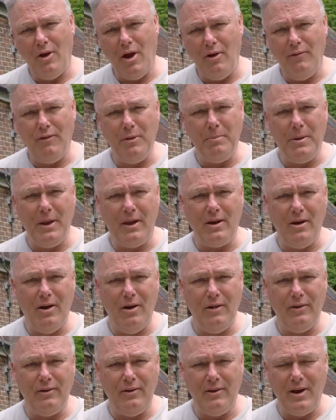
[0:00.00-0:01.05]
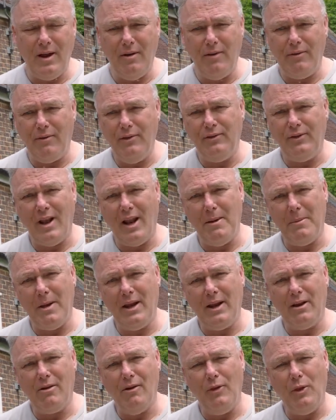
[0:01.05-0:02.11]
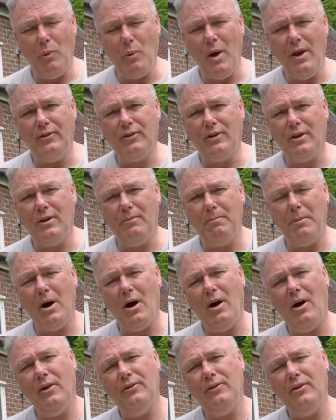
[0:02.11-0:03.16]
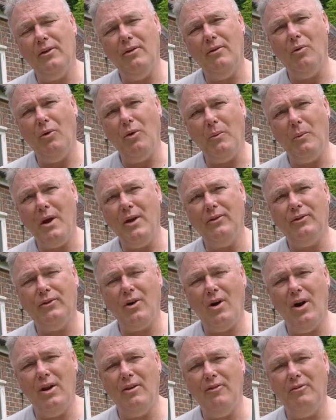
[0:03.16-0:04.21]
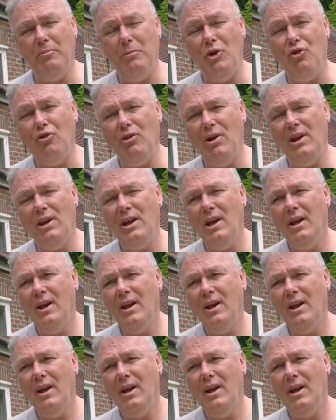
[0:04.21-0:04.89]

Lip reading: over the Picos and down through Salamanca and the west part or the west side of Madrid,